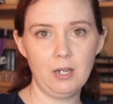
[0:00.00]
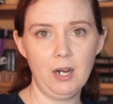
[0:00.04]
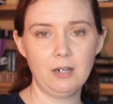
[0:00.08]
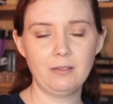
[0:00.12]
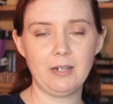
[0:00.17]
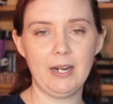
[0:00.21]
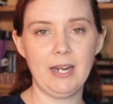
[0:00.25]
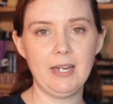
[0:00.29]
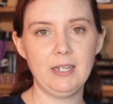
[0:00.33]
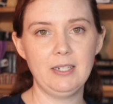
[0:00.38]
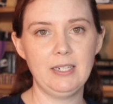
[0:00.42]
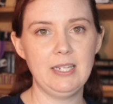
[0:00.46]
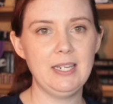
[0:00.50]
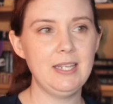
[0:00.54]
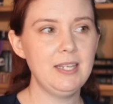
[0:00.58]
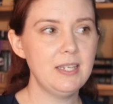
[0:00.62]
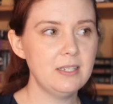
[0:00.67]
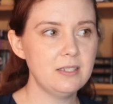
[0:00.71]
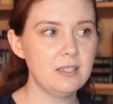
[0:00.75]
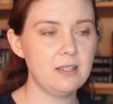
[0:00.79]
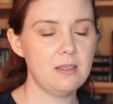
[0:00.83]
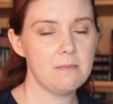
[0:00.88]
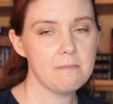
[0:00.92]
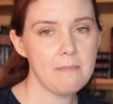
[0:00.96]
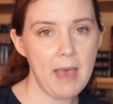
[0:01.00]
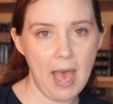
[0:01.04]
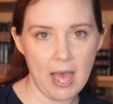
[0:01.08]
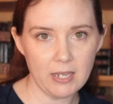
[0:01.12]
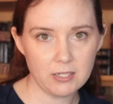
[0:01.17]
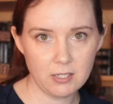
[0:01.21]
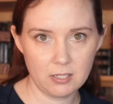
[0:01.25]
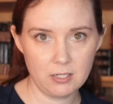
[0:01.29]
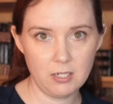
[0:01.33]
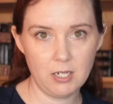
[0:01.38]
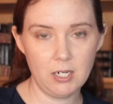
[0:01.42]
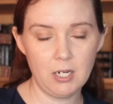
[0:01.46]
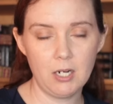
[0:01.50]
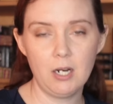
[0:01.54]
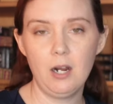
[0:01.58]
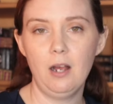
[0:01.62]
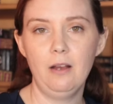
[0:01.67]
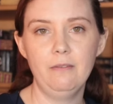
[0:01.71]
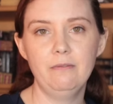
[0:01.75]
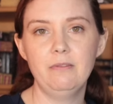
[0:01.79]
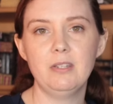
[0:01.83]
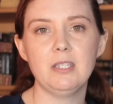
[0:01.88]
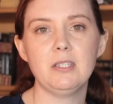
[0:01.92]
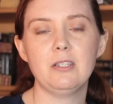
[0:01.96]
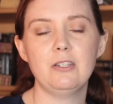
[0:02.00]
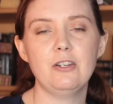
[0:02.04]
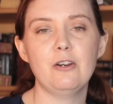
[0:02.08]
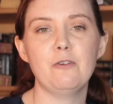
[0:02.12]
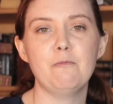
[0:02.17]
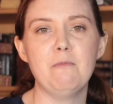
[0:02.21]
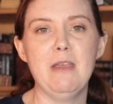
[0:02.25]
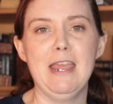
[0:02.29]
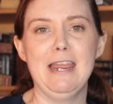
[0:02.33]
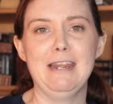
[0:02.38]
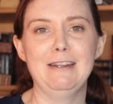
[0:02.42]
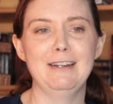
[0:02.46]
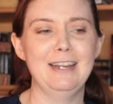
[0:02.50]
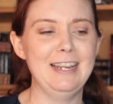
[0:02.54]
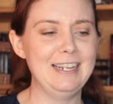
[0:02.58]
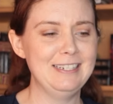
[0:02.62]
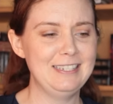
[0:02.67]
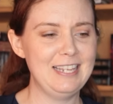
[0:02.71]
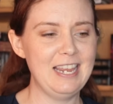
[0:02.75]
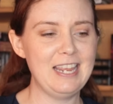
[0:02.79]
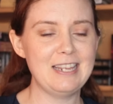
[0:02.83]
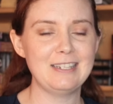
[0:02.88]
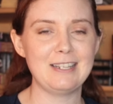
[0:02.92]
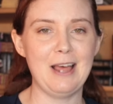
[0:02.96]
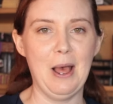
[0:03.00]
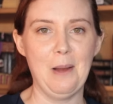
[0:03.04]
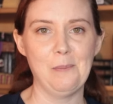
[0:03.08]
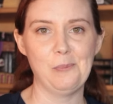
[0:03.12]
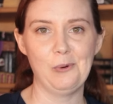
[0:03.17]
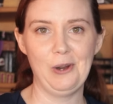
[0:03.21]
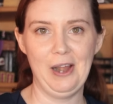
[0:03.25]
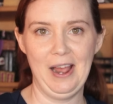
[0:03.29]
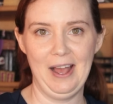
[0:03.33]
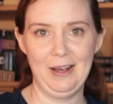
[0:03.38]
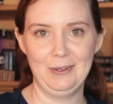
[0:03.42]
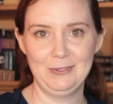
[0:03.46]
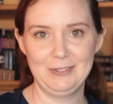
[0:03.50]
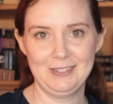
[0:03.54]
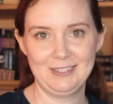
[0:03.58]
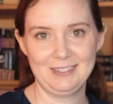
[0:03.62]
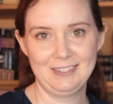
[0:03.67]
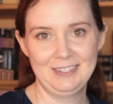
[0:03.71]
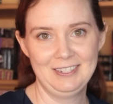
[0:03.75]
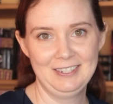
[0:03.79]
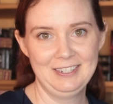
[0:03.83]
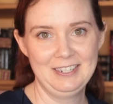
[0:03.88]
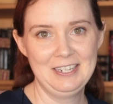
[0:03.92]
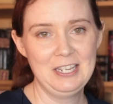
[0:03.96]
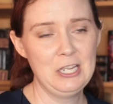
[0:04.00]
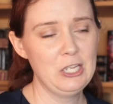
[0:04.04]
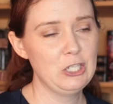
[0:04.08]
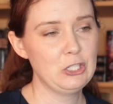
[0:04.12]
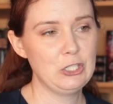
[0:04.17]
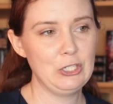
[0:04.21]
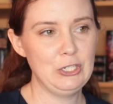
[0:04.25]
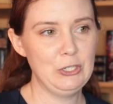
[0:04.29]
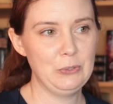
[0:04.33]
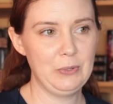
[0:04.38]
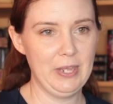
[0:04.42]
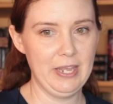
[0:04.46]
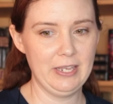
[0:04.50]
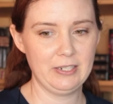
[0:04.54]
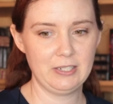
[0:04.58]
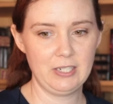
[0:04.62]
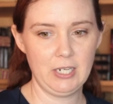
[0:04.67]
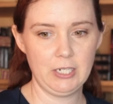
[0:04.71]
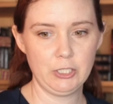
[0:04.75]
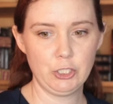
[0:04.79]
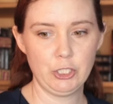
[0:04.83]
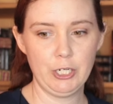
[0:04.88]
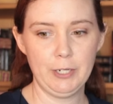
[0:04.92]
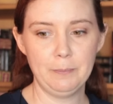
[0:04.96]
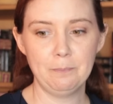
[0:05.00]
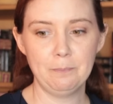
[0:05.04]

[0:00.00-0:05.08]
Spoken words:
All right, he is the master of this domain. It's his opera house, so you can't touch